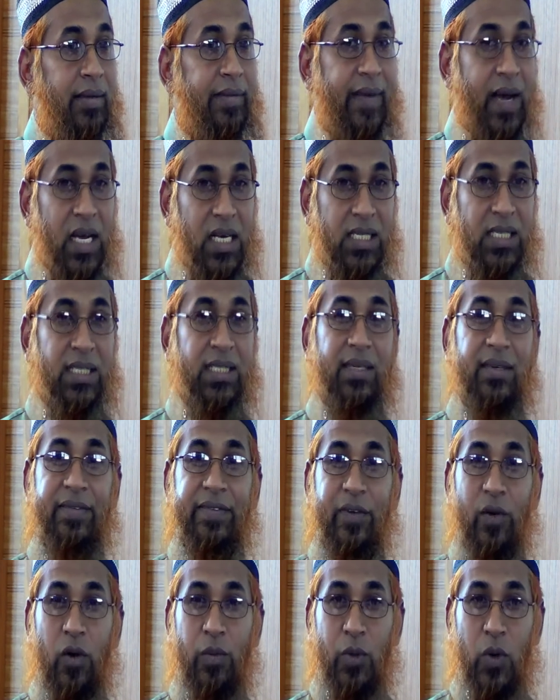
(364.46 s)
First
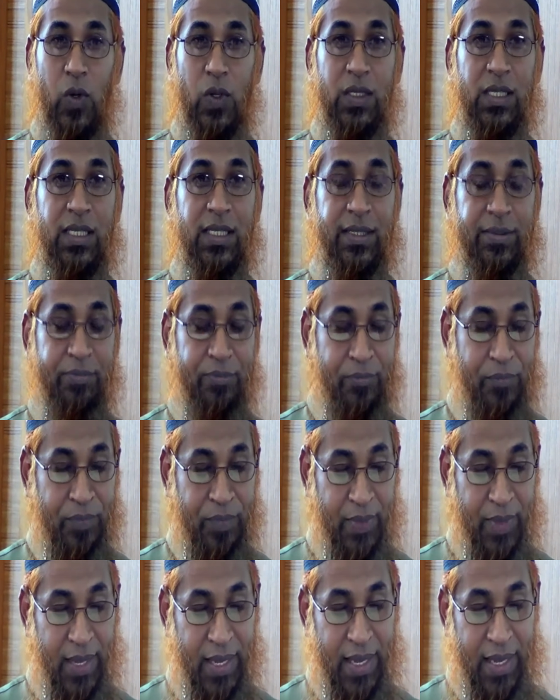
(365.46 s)
and foremost,
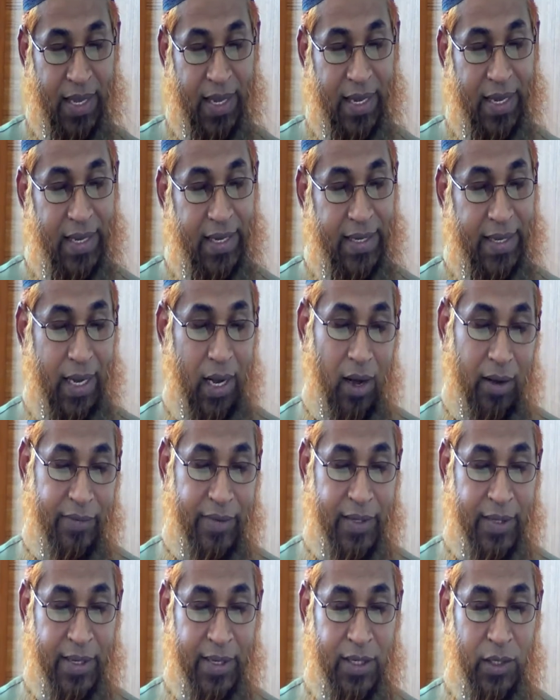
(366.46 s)
the
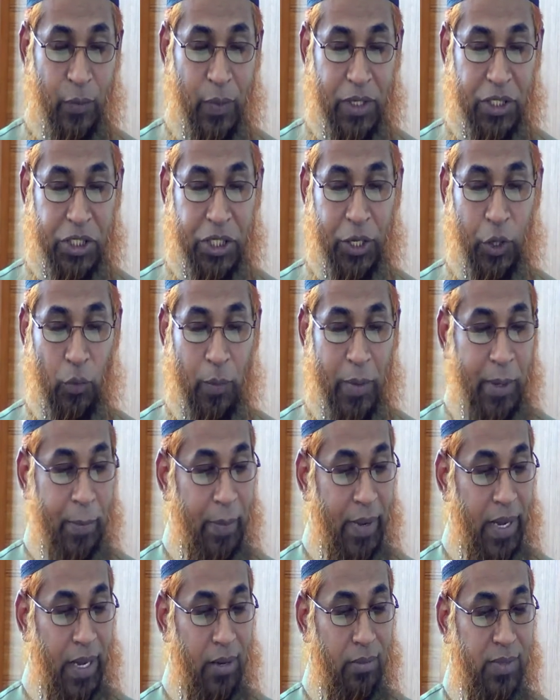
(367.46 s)
covenant which human
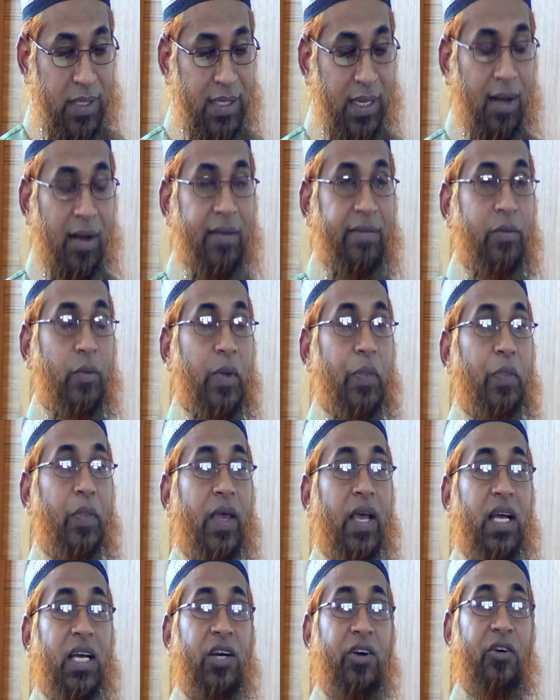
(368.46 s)
beings have with
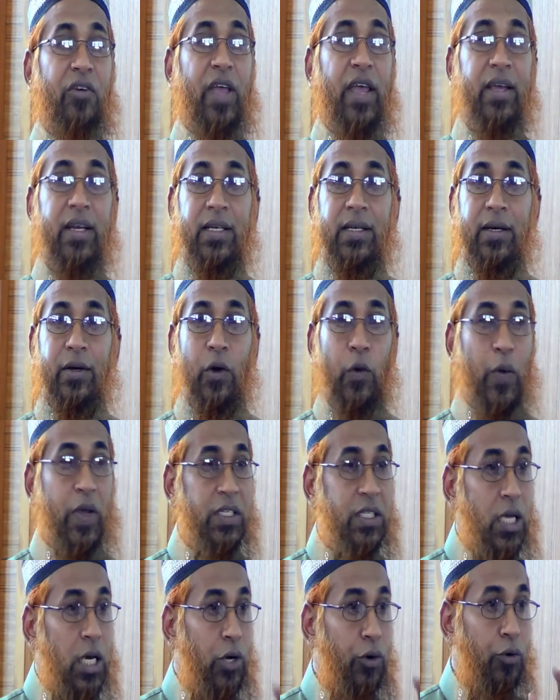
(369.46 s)
their Creator, who
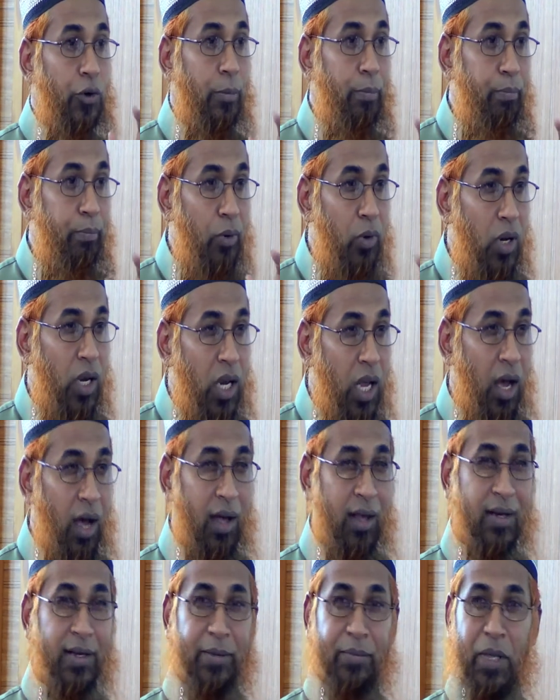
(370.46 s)
is Rabbul
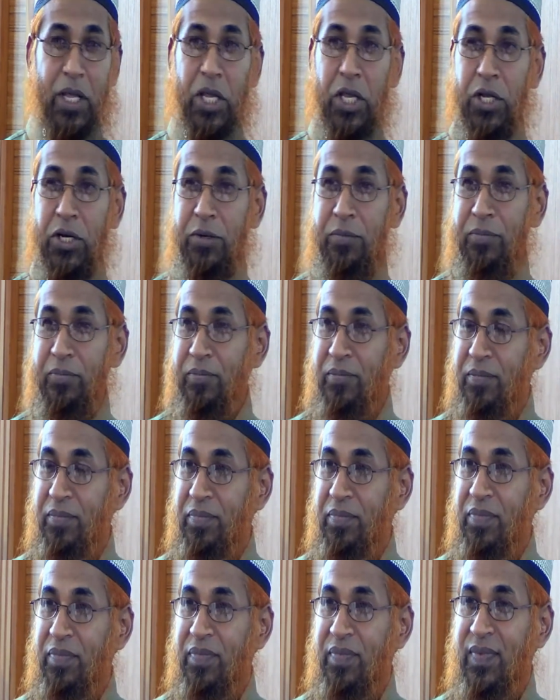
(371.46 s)
Alameen,
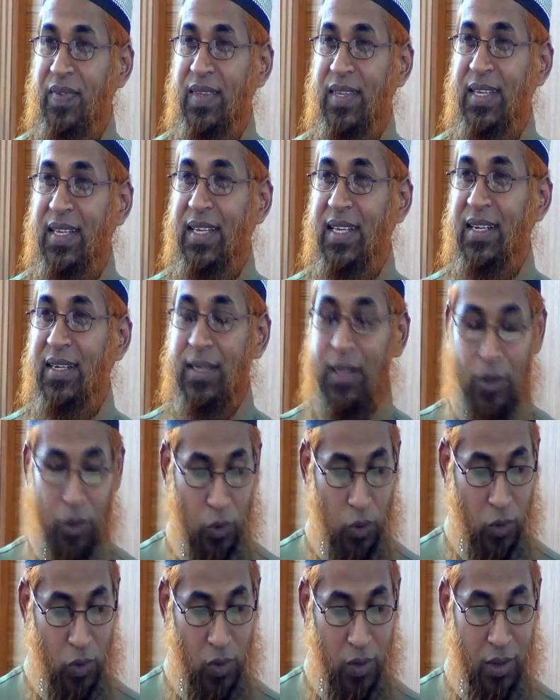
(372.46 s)
the
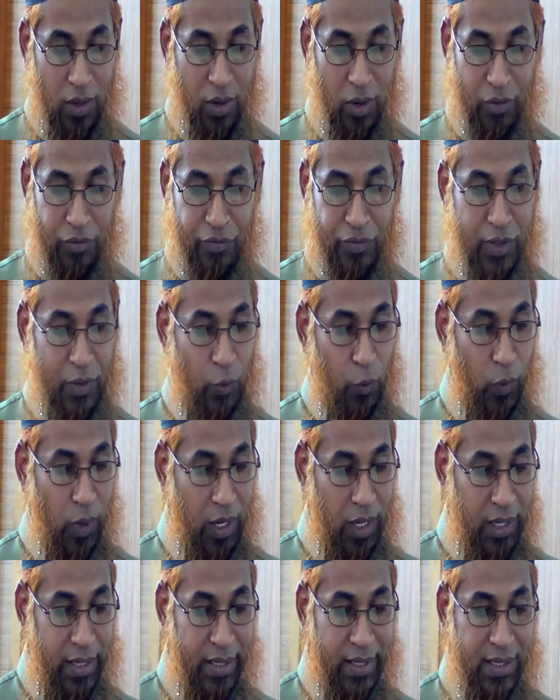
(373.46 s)
Lord of the
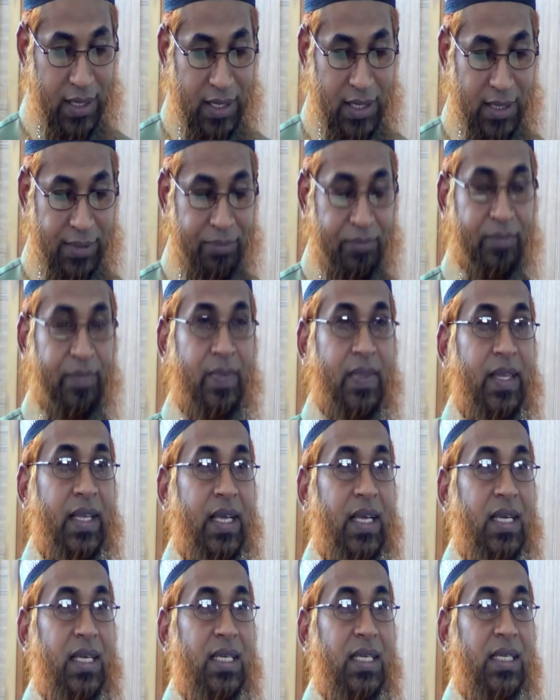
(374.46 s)
worlds,
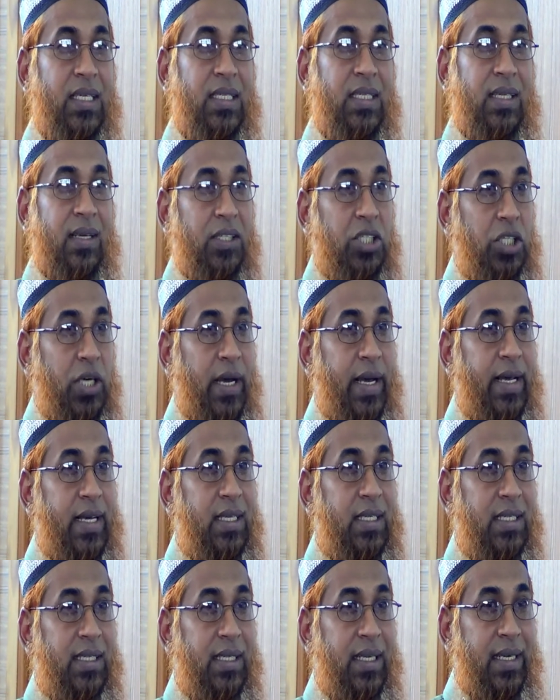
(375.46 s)
such
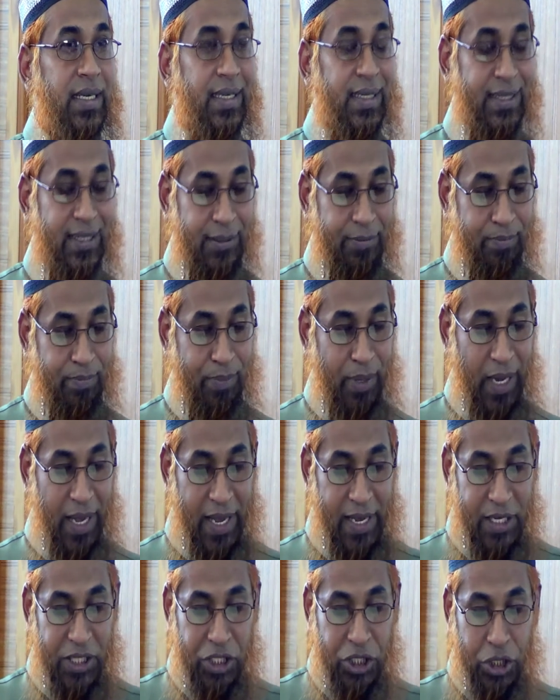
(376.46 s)
as the
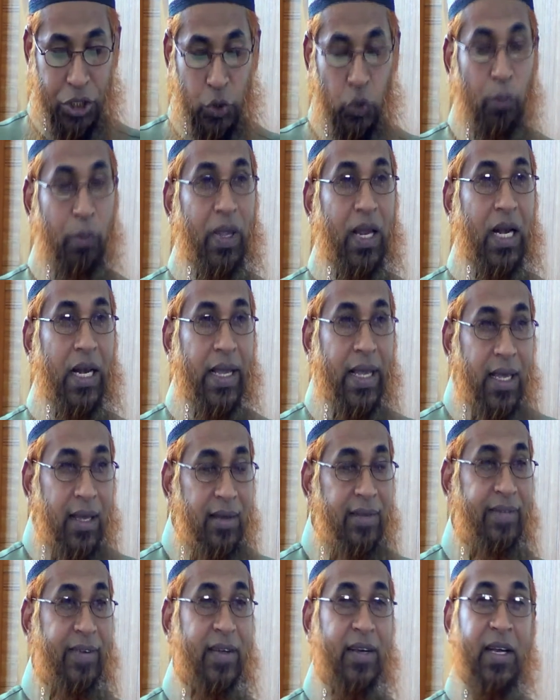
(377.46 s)
pledge to
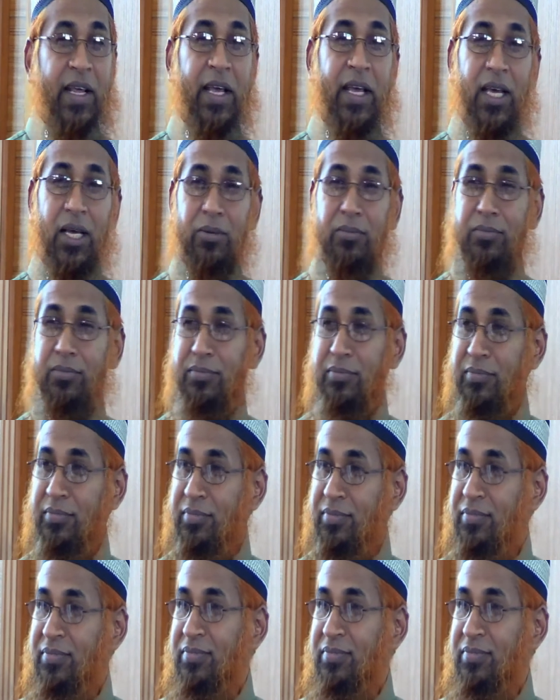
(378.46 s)
believe in Him.